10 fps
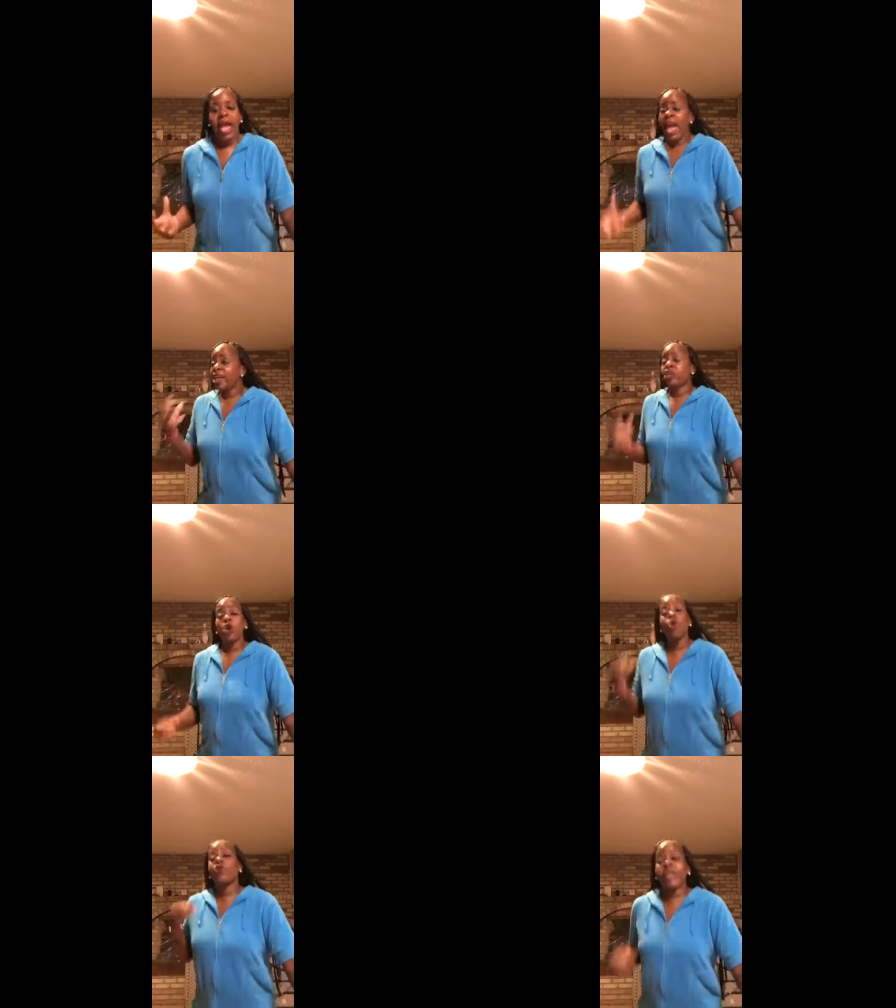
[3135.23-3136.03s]
and
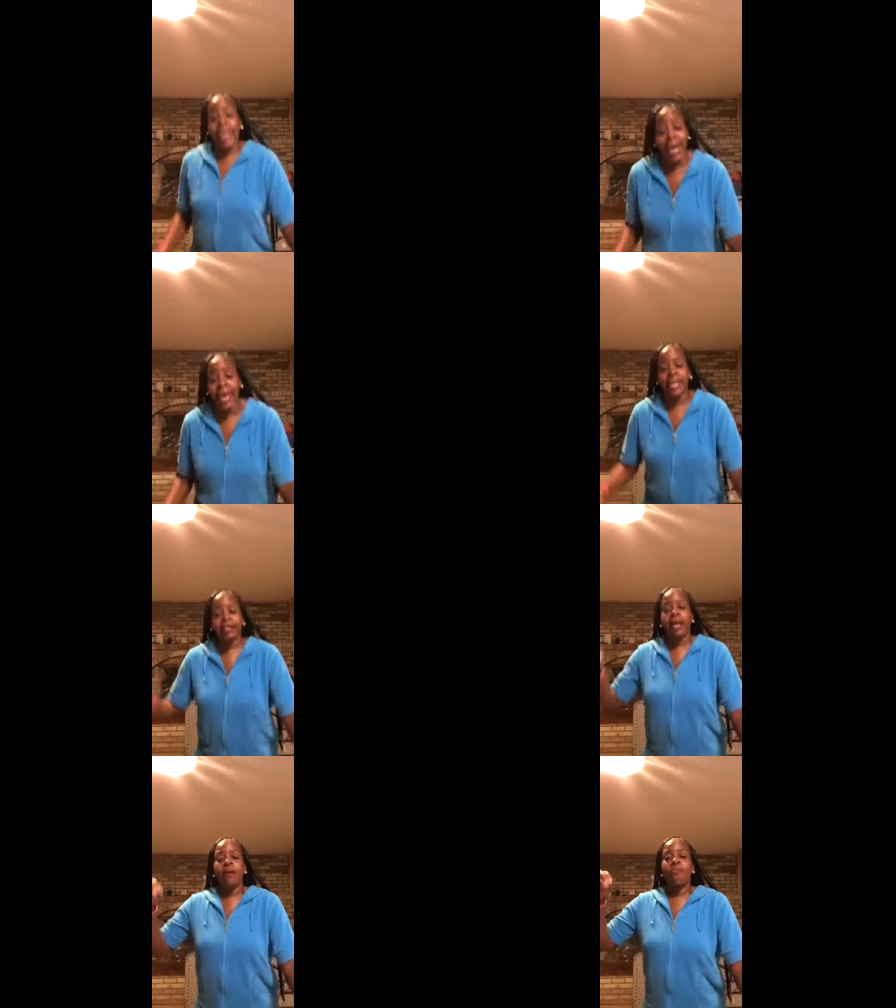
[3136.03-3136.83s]
you can't
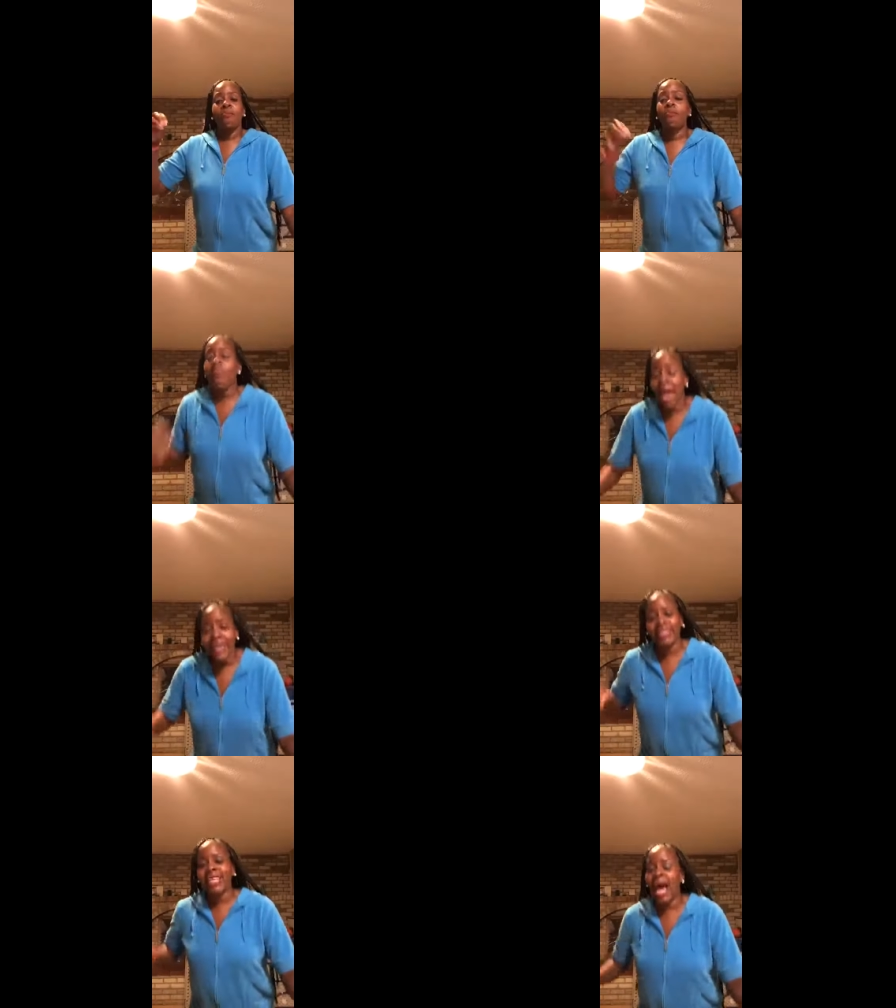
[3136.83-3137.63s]

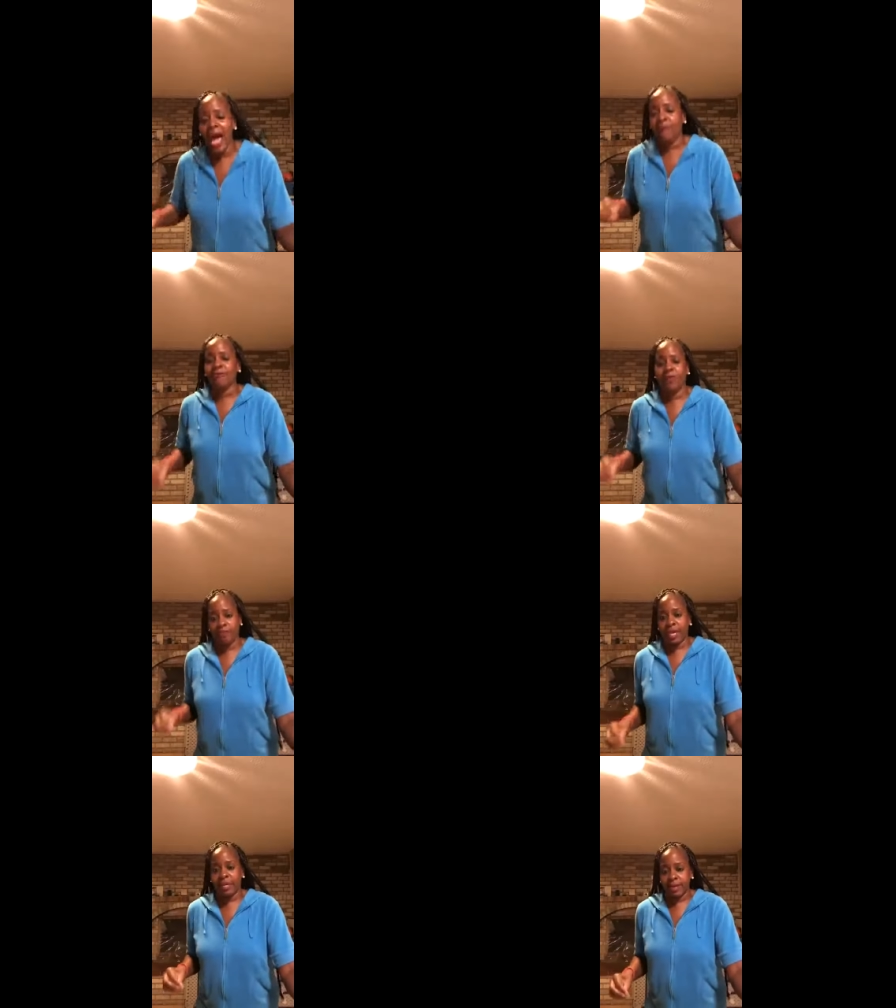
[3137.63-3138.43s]
make time for
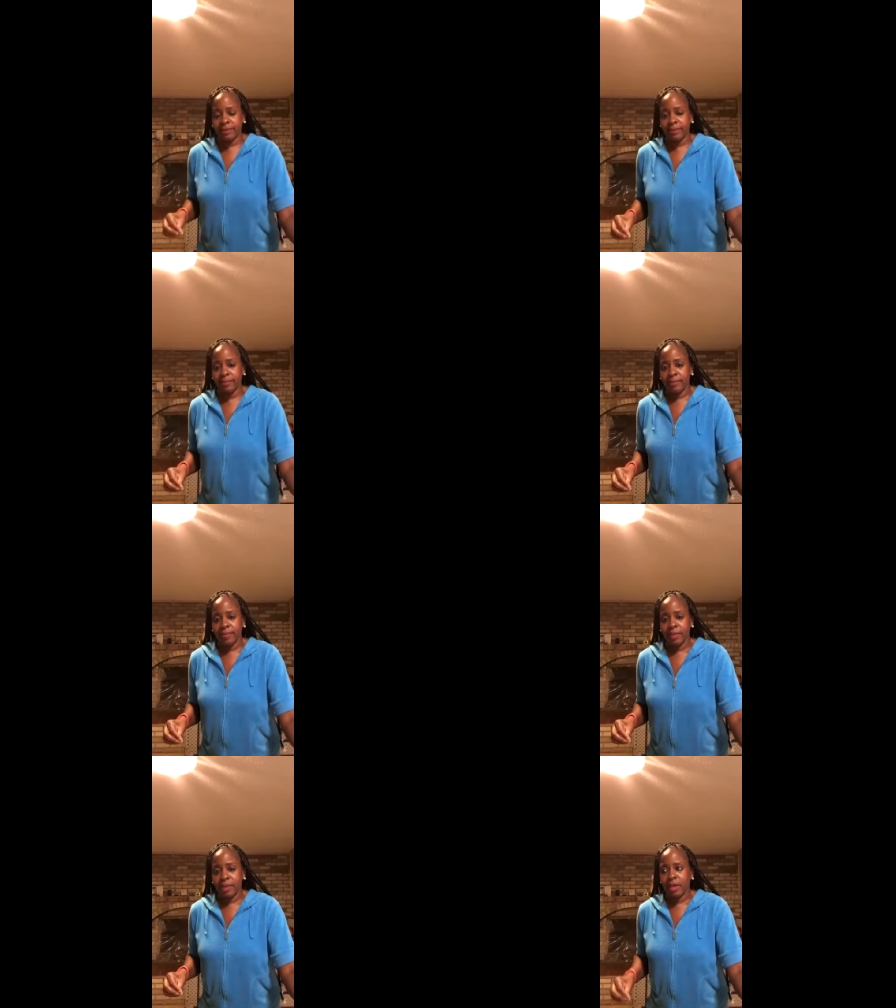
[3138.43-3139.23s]
me
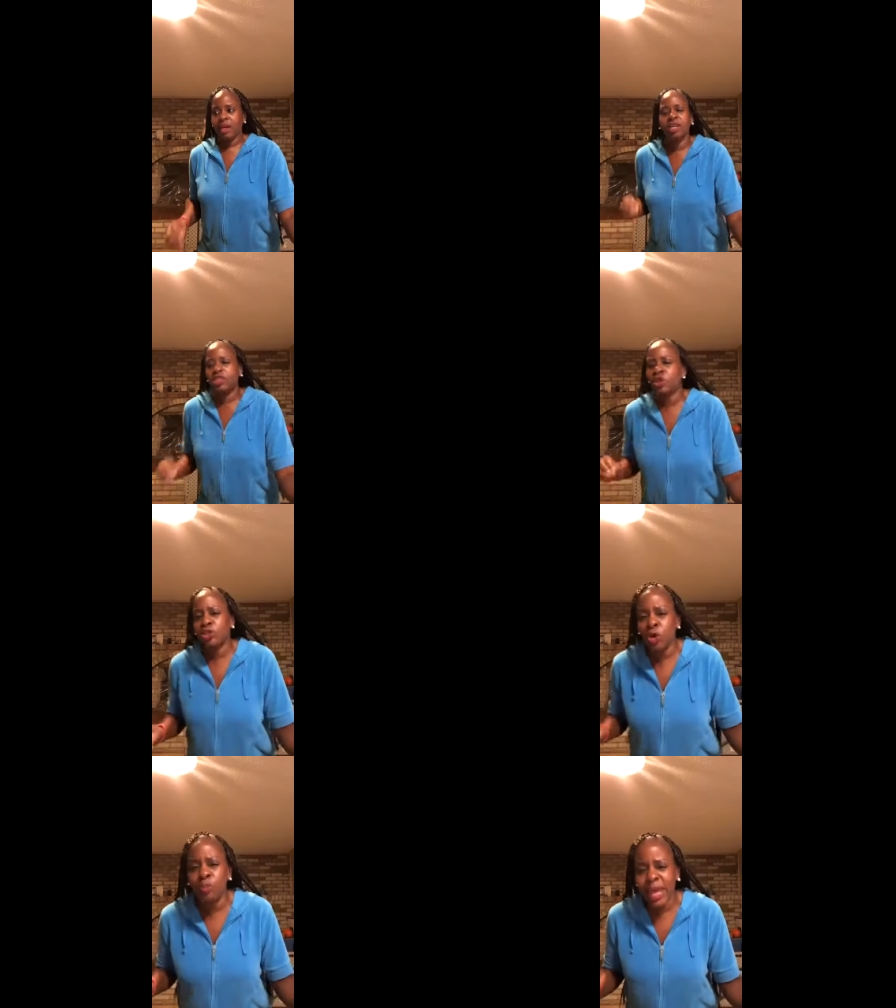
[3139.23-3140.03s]
because you
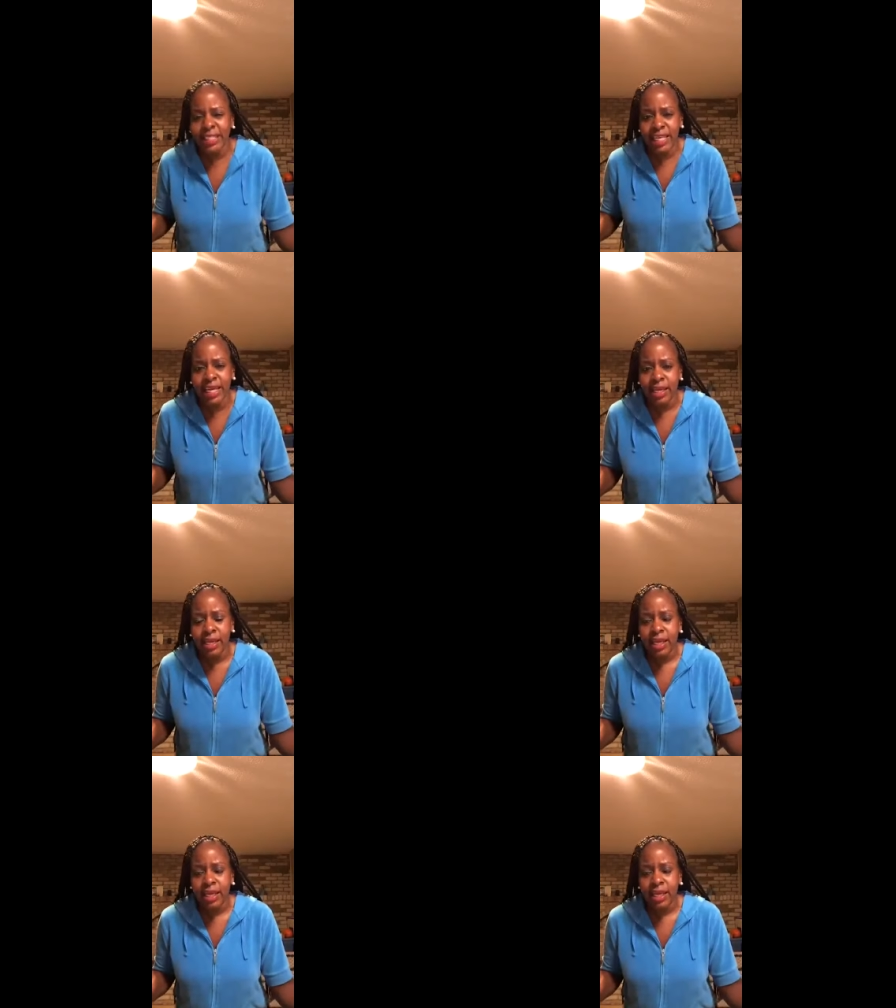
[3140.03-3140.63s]
too busy,